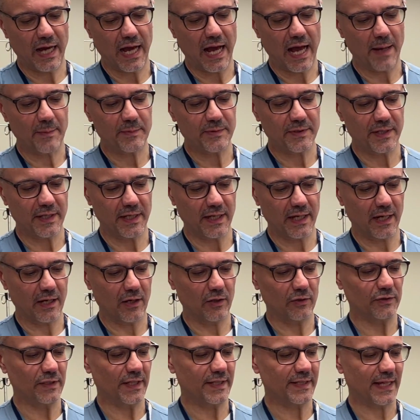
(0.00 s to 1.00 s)
hubs here
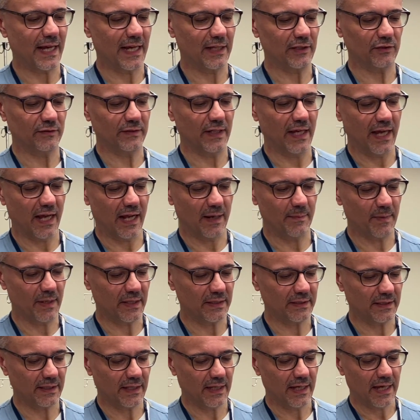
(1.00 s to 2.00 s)
on the side of the
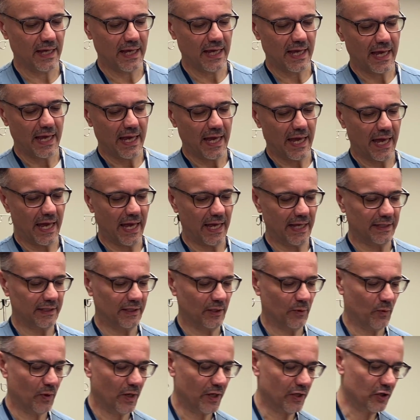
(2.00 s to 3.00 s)
helmet. And
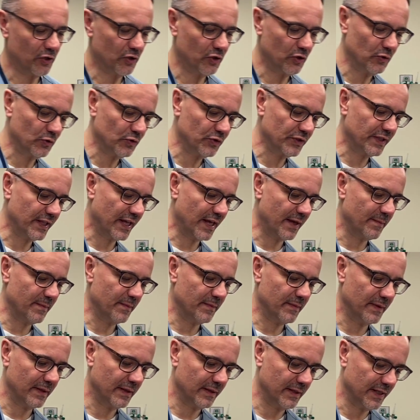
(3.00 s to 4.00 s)
the way you use them
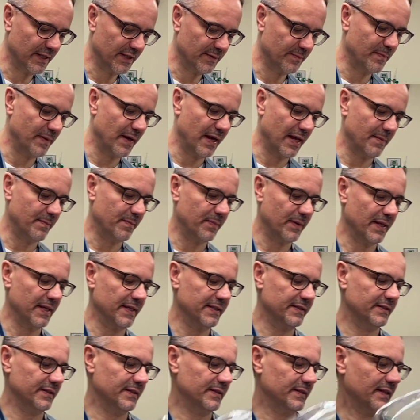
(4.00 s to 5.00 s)
is by
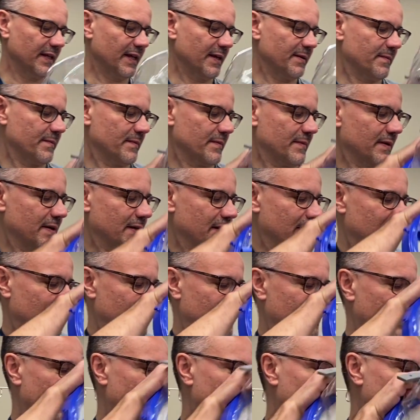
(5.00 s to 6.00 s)
placing them
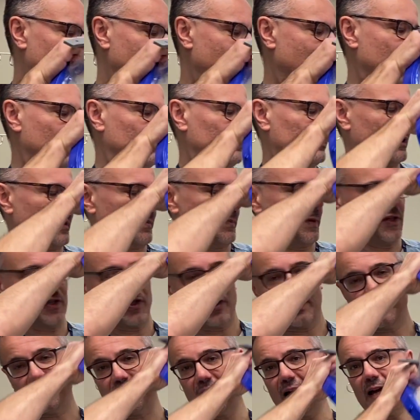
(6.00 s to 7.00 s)
around the
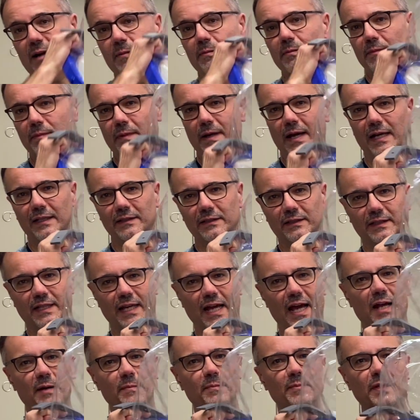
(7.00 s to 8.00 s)
patient's arm under the
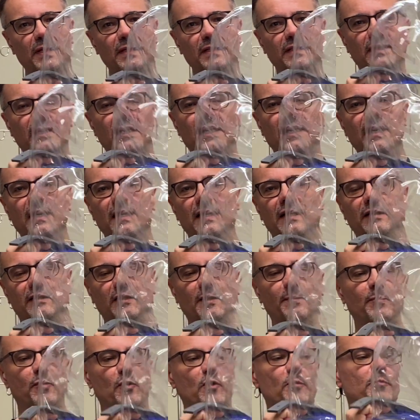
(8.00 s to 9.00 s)
armpit.
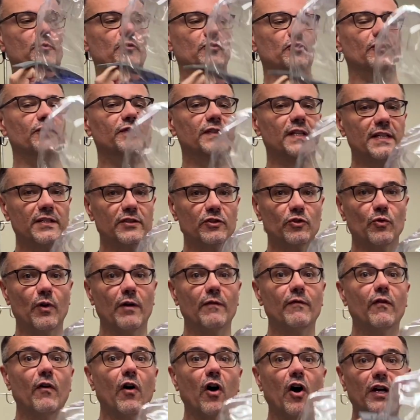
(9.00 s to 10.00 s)
The purpose of this is to
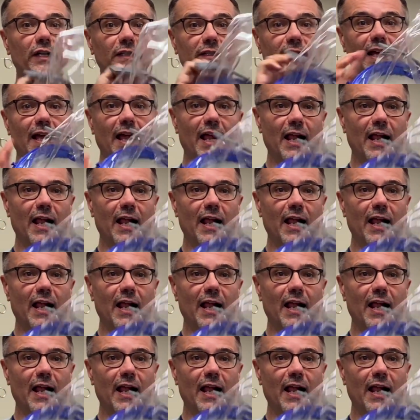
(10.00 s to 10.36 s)
avoid the